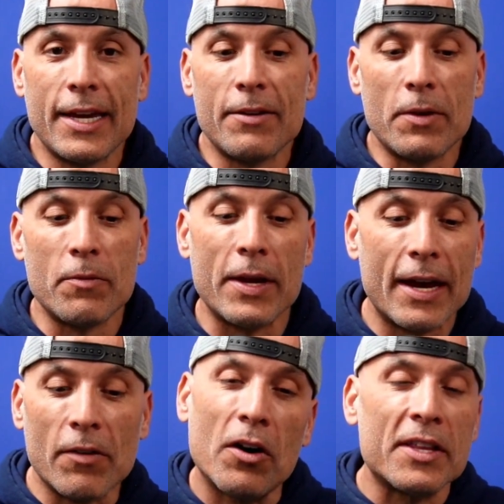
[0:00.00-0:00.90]
And, and we
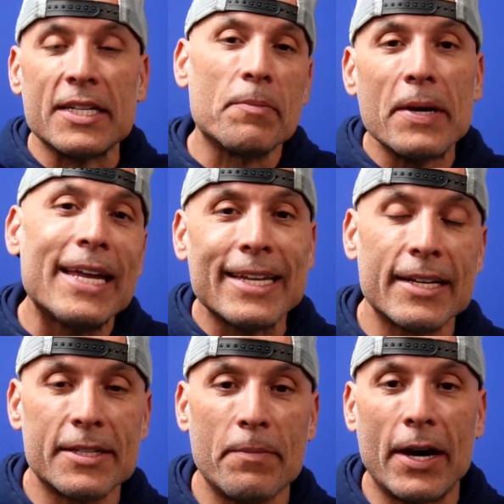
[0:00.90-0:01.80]
have all these
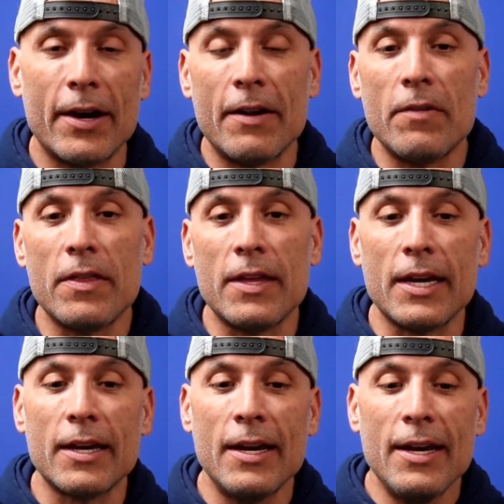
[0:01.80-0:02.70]
opinions about
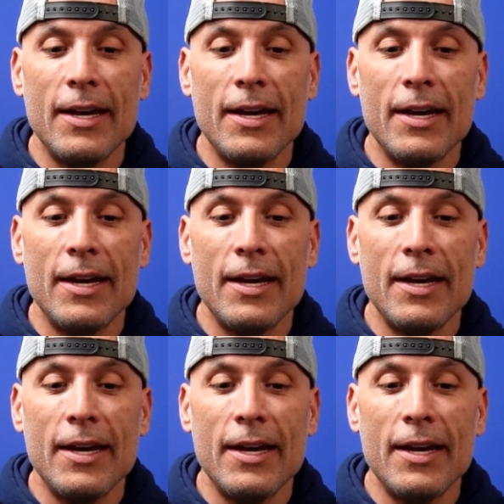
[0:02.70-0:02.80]
everything.